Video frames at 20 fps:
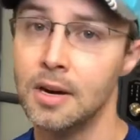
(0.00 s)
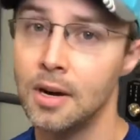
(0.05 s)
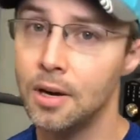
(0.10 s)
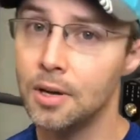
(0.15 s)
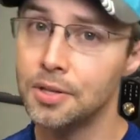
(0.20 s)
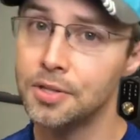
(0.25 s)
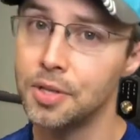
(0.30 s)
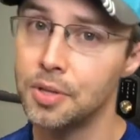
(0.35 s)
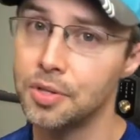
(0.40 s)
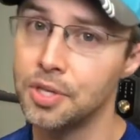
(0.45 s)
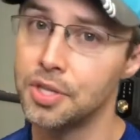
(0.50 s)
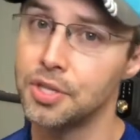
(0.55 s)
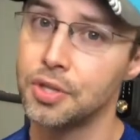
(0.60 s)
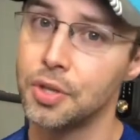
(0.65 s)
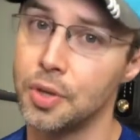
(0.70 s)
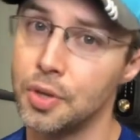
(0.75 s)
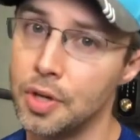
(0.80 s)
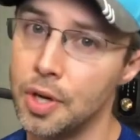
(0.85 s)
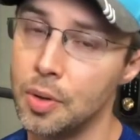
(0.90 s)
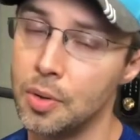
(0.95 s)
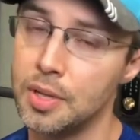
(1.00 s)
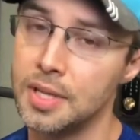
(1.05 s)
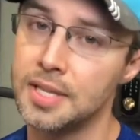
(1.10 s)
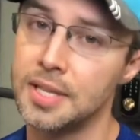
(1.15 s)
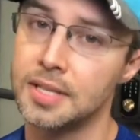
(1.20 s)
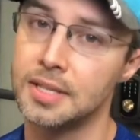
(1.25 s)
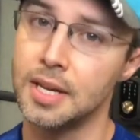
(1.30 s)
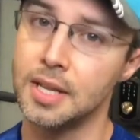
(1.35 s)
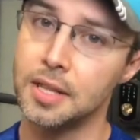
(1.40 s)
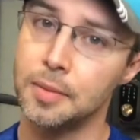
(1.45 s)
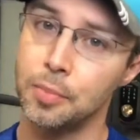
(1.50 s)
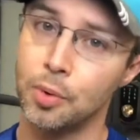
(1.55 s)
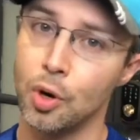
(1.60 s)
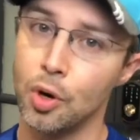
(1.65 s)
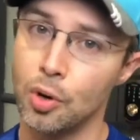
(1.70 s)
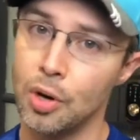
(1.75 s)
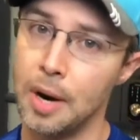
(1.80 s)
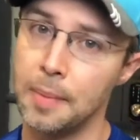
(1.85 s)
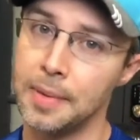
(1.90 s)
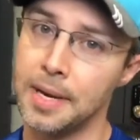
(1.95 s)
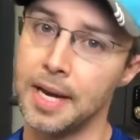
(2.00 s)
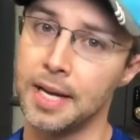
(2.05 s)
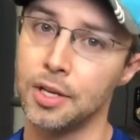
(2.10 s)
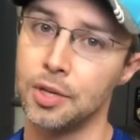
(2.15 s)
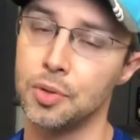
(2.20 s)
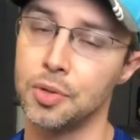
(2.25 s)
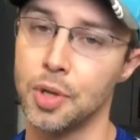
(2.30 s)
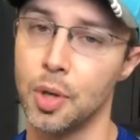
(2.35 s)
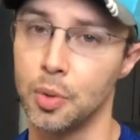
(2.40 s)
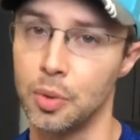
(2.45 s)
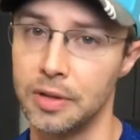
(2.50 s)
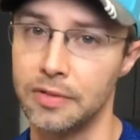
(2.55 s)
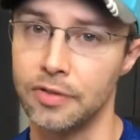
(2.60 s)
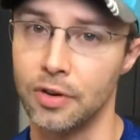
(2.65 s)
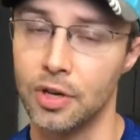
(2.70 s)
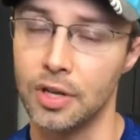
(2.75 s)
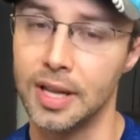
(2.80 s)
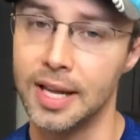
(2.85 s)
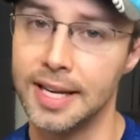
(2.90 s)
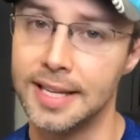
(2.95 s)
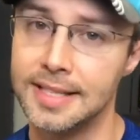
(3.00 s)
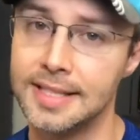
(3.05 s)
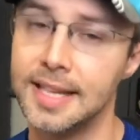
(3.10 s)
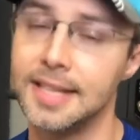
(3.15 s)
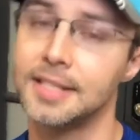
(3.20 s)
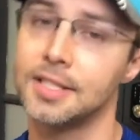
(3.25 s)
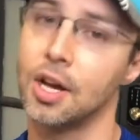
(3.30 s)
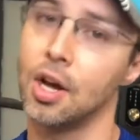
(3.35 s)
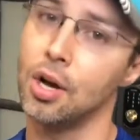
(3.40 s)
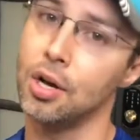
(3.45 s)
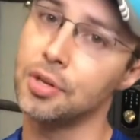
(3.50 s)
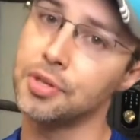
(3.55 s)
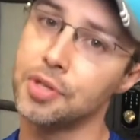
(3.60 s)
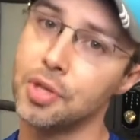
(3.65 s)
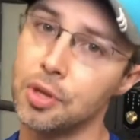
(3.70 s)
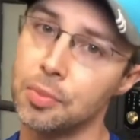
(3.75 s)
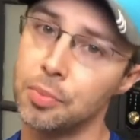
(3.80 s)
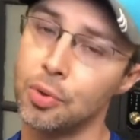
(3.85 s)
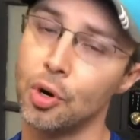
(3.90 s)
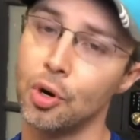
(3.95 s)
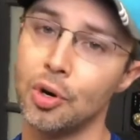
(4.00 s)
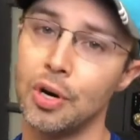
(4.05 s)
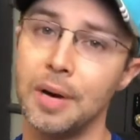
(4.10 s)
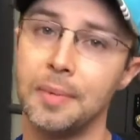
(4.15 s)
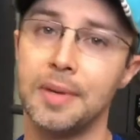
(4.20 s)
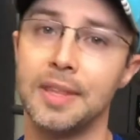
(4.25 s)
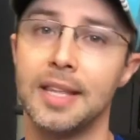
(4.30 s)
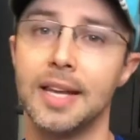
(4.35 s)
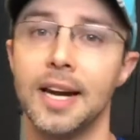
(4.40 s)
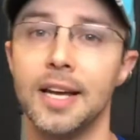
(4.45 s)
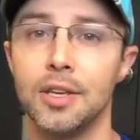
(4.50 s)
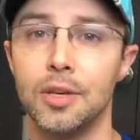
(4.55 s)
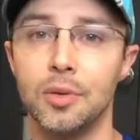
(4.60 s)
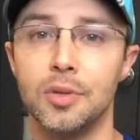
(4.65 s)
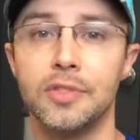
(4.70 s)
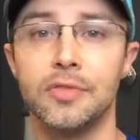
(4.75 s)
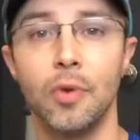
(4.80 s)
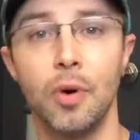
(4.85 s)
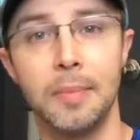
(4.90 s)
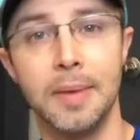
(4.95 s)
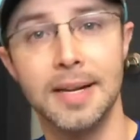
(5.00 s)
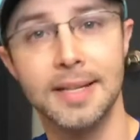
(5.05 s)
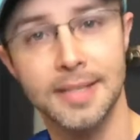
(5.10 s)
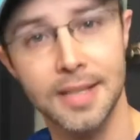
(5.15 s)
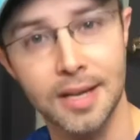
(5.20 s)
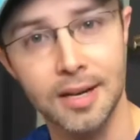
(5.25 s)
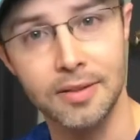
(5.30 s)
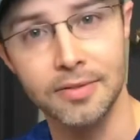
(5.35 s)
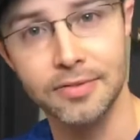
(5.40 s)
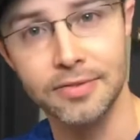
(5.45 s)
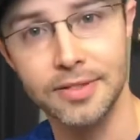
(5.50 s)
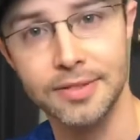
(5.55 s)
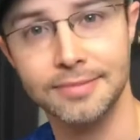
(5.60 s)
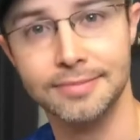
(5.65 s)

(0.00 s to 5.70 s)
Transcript: Also, just so you know, this is not the programming I use only for clients, it's also the programming that I use for myself.